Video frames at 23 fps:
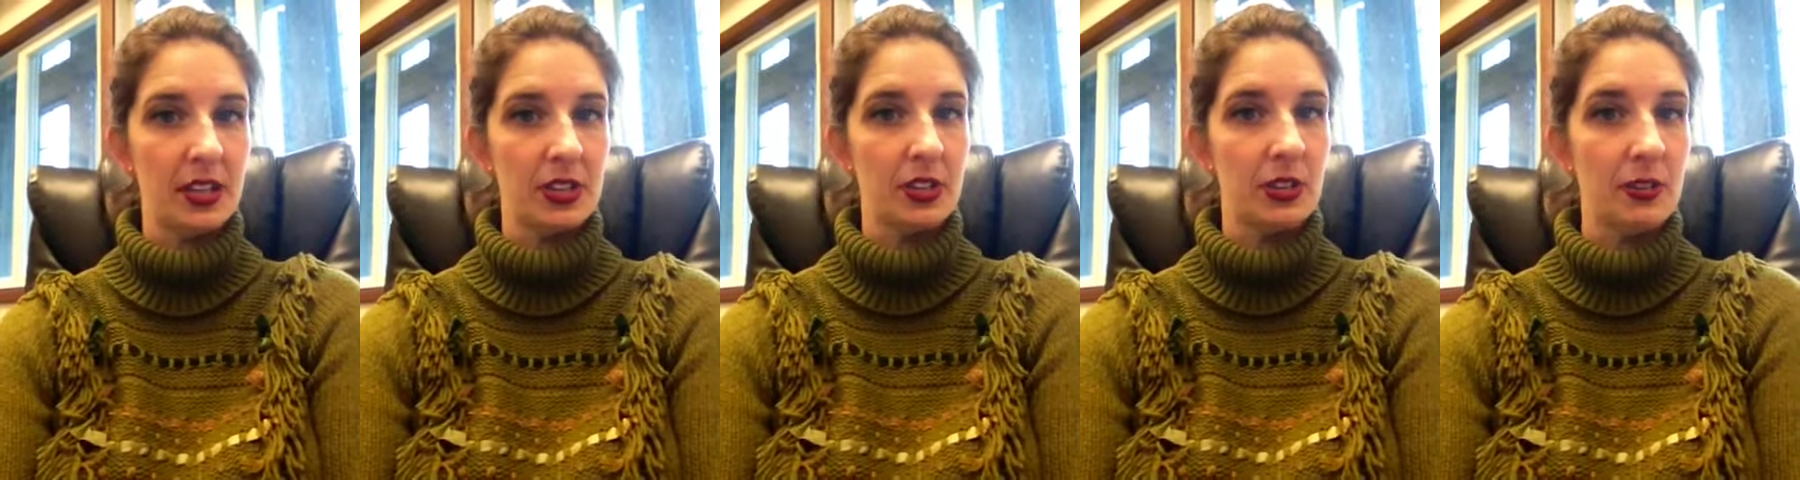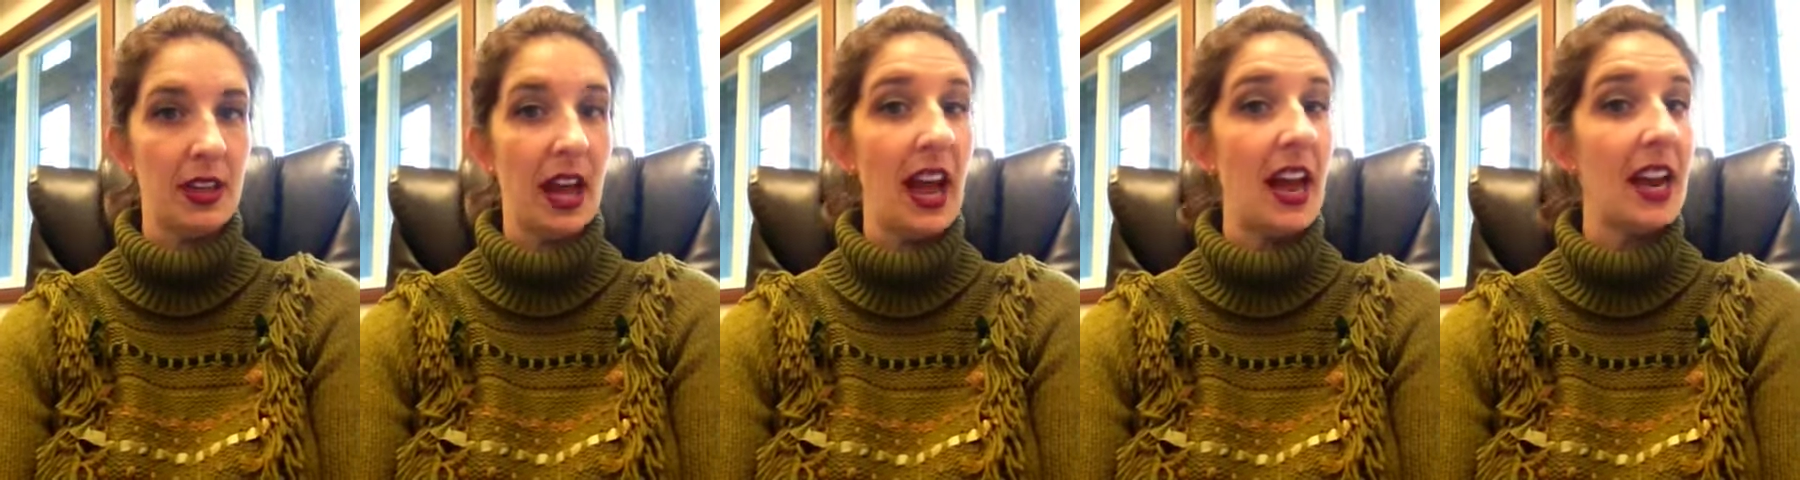So
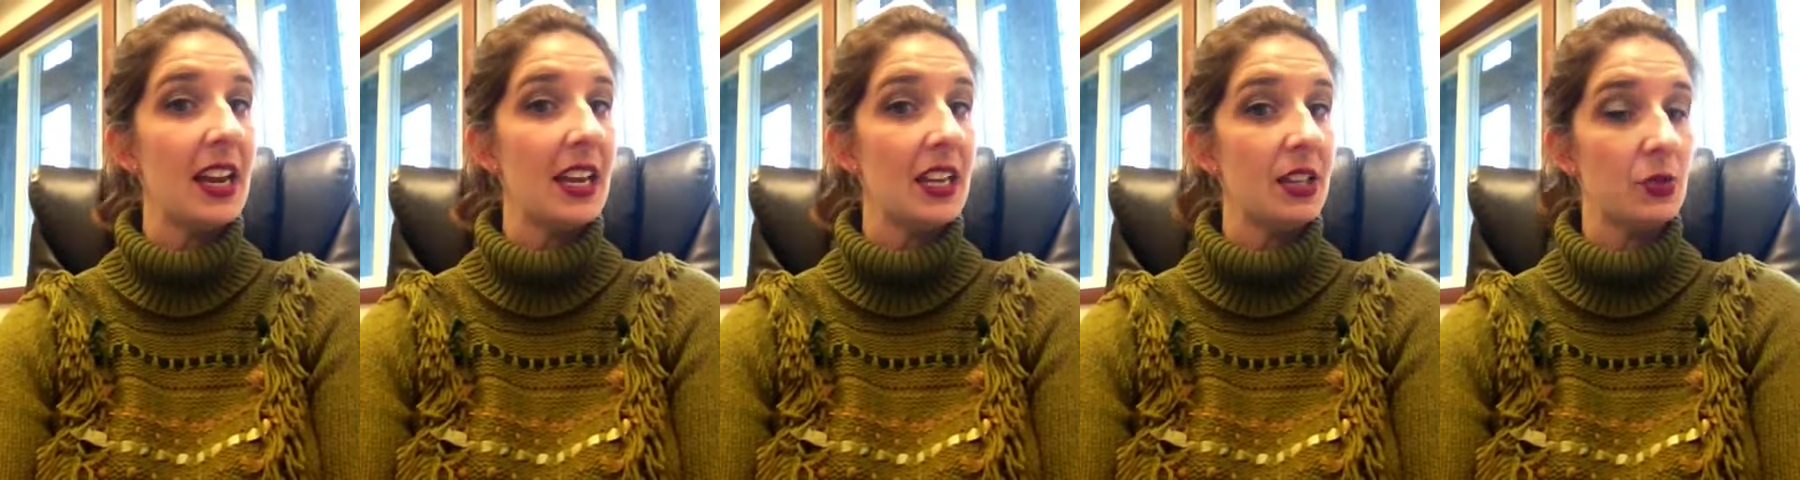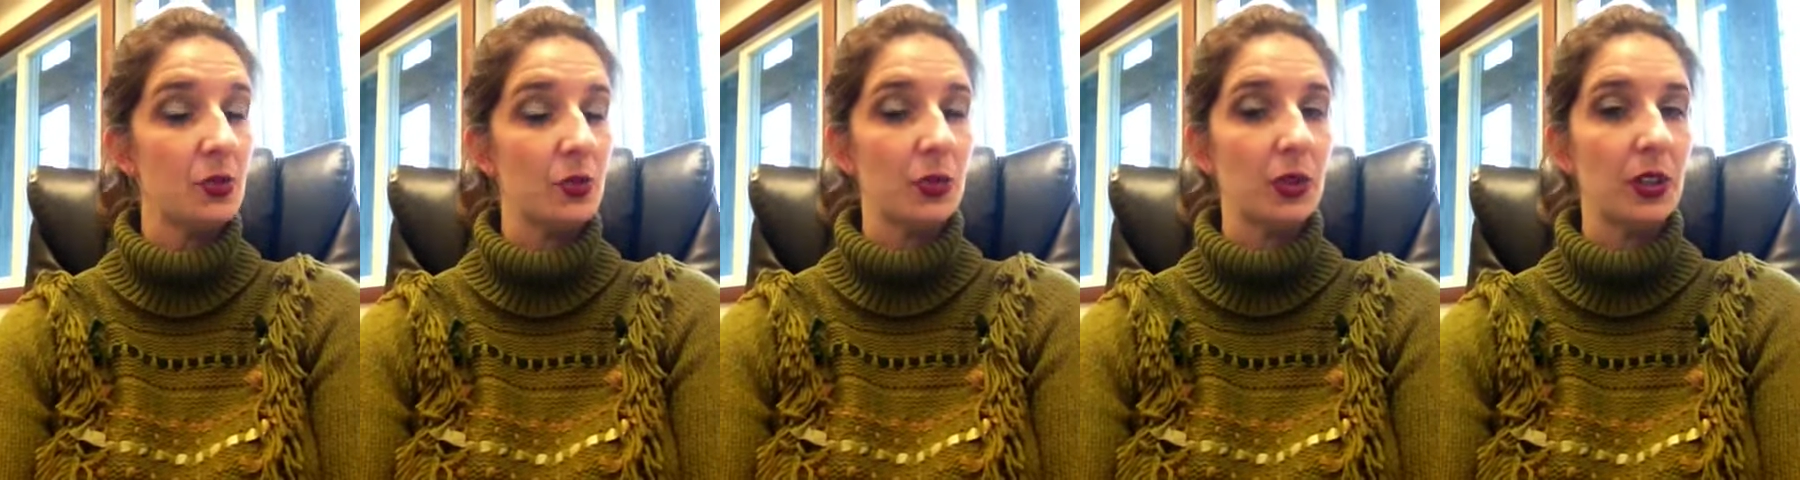that
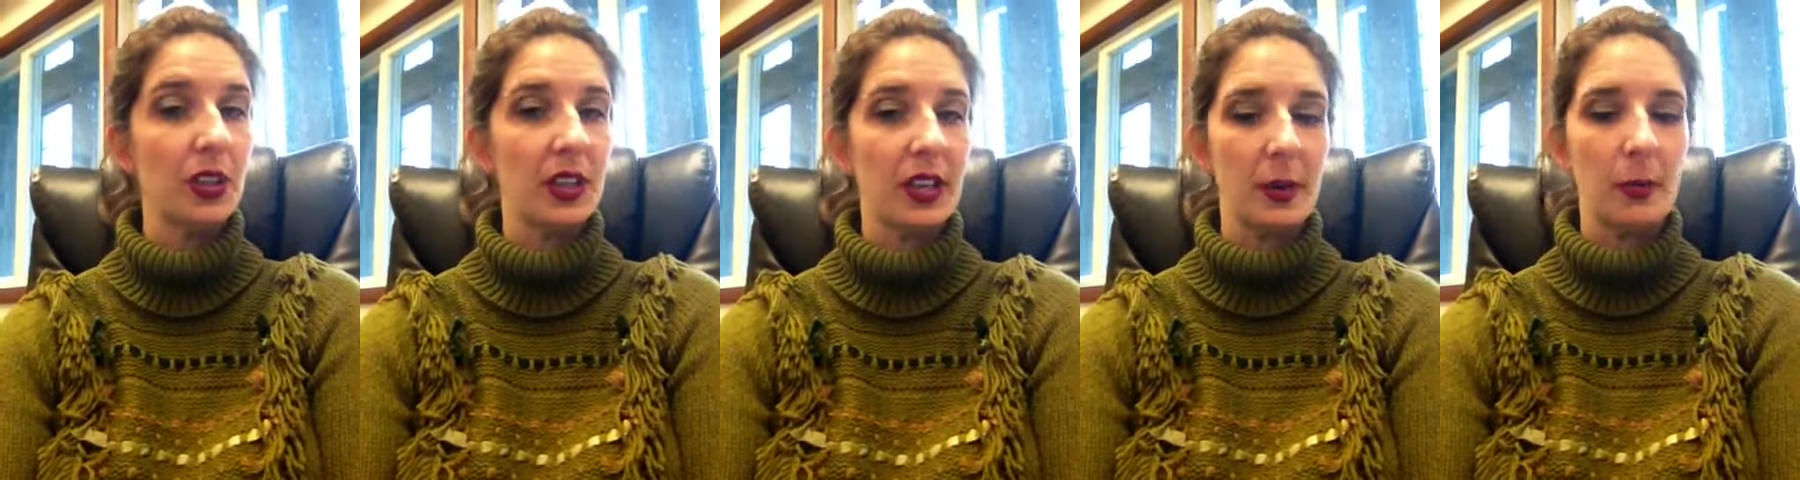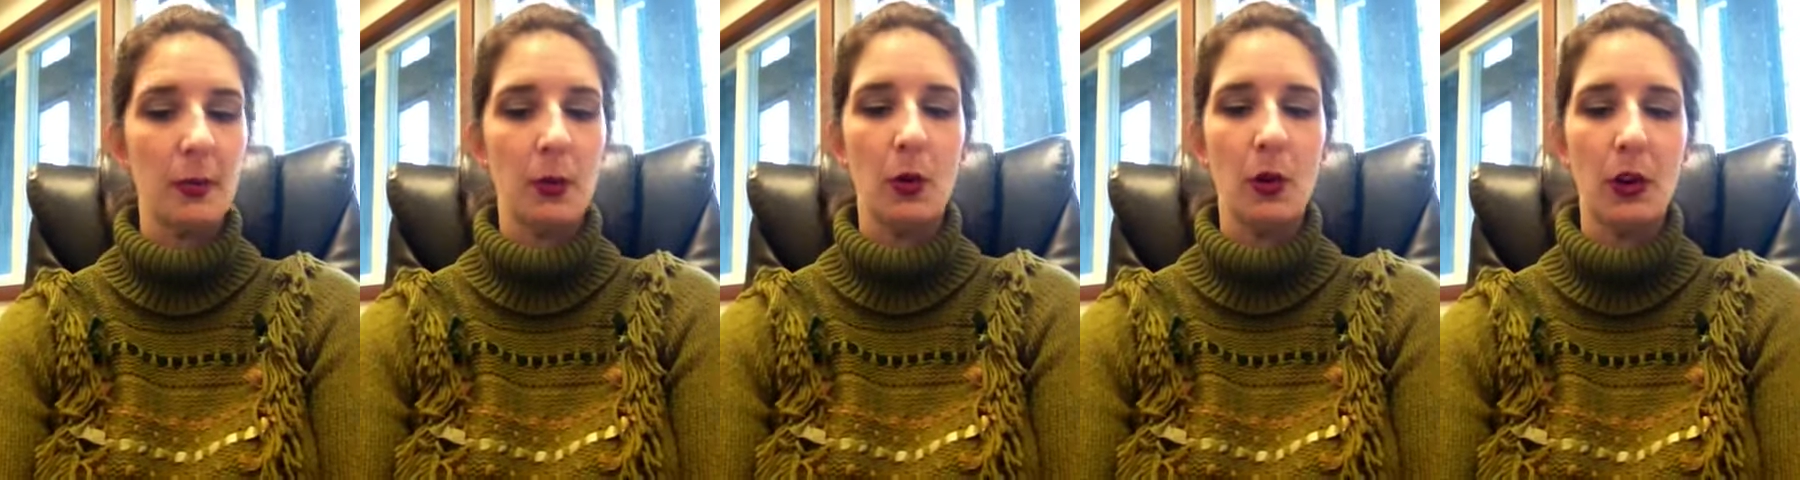is really
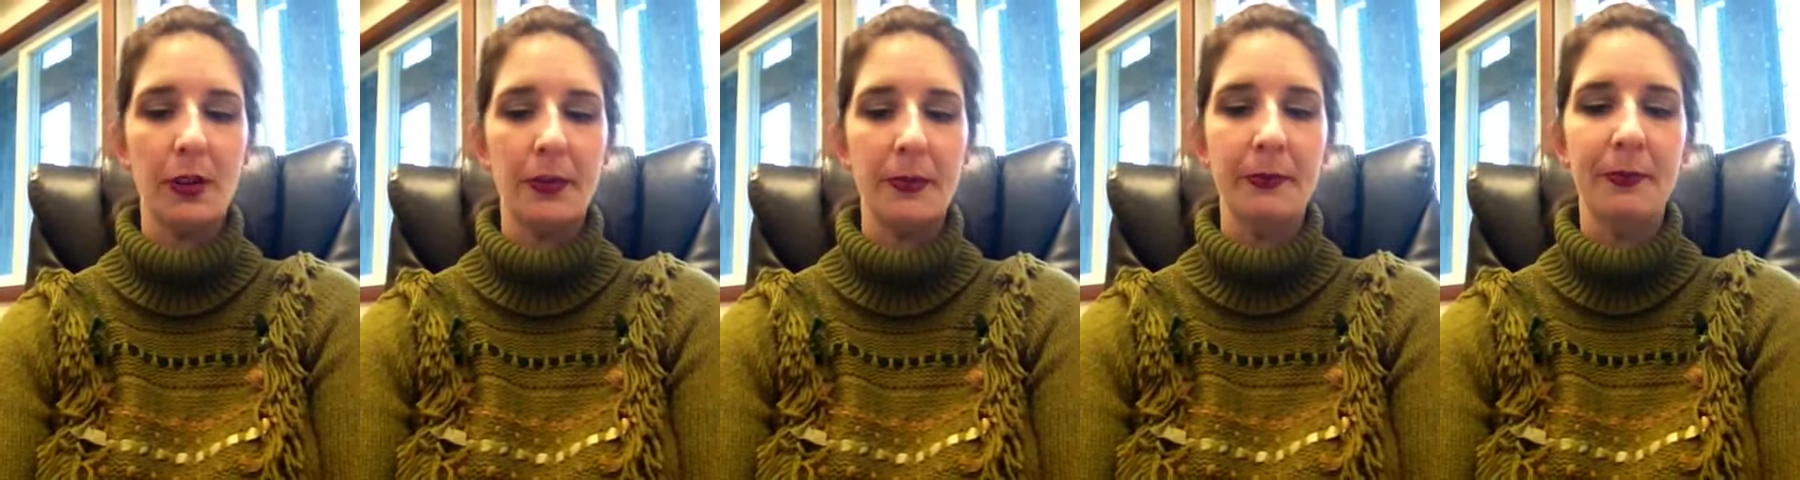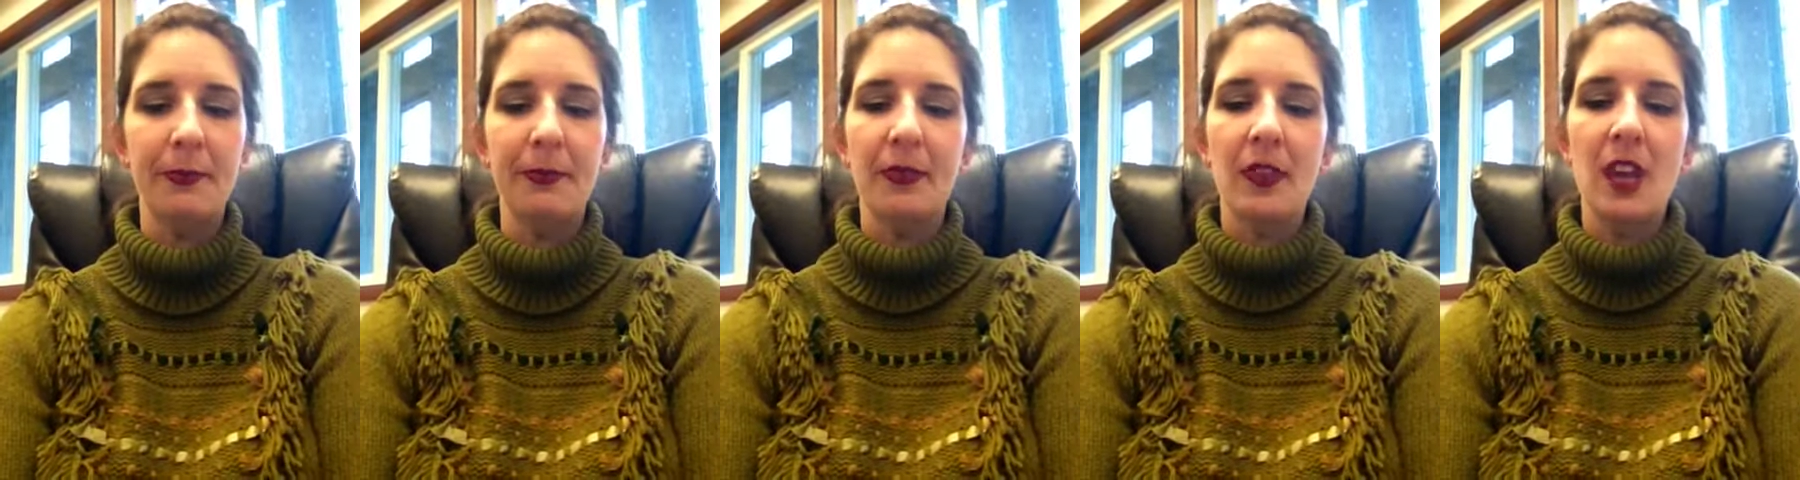important.